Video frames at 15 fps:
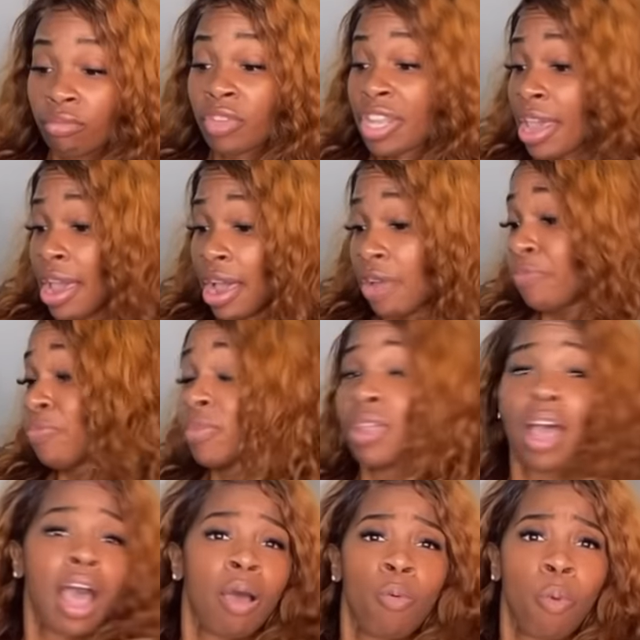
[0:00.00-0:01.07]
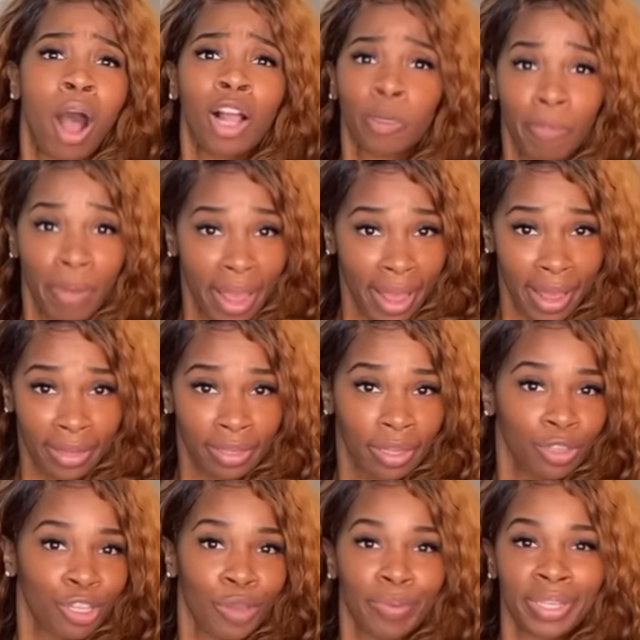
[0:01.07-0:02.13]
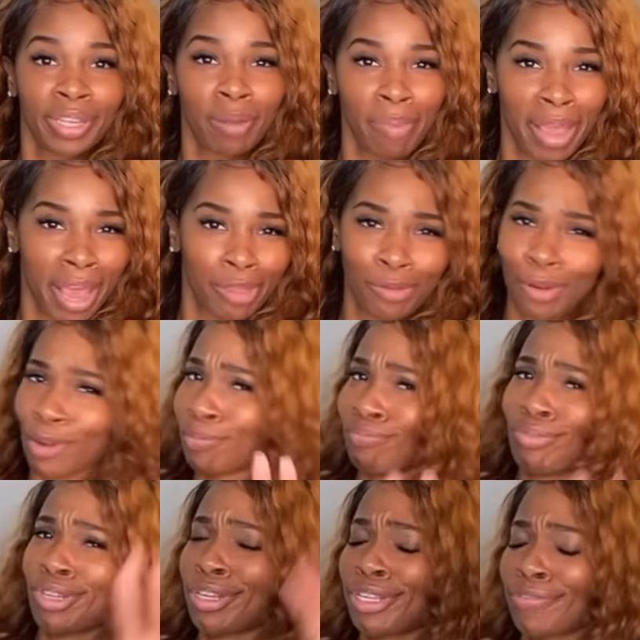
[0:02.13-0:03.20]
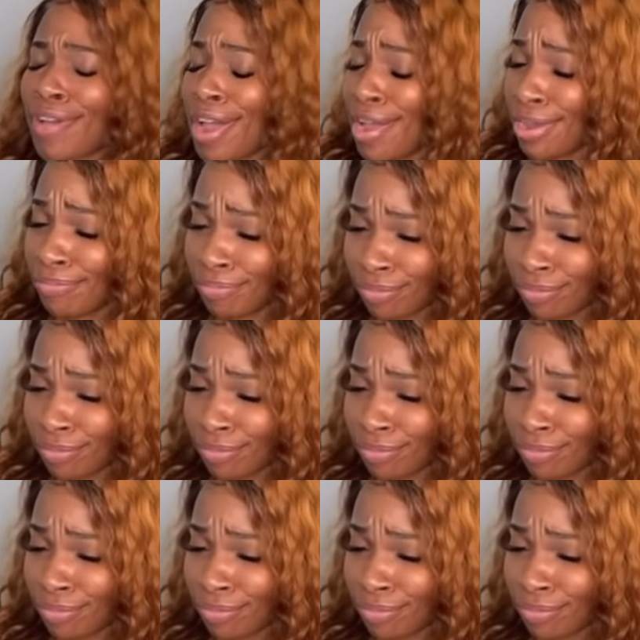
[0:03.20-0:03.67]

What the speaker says: Yeah, I walked past and she was in the bathroom. She's fine.